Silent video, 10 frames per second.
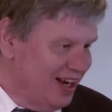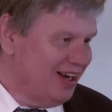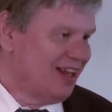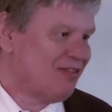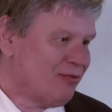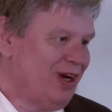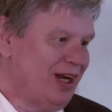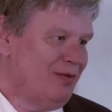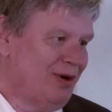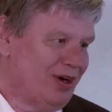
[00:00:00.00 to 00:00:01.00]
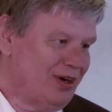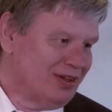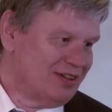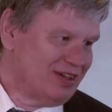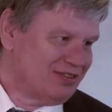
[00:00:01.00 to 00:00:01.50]
Let's really work
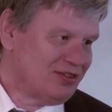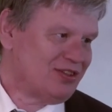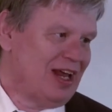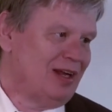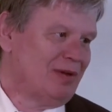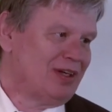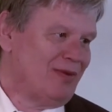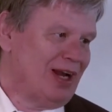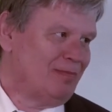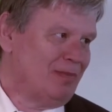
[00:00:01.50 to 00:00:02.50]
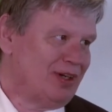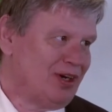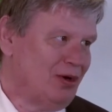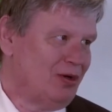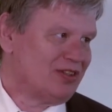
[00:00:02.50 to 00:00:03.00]
on the sustainable development
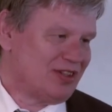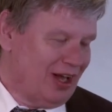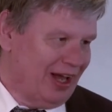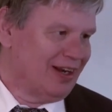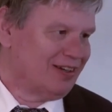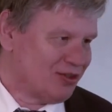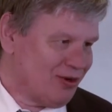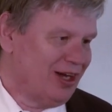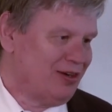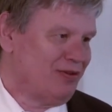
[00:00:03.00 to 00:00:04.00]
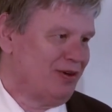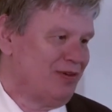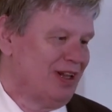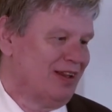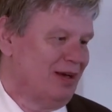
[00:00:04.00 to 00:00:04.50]
goals and try to
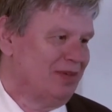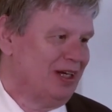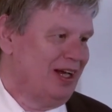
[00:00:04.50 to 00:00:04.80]
fulfill them.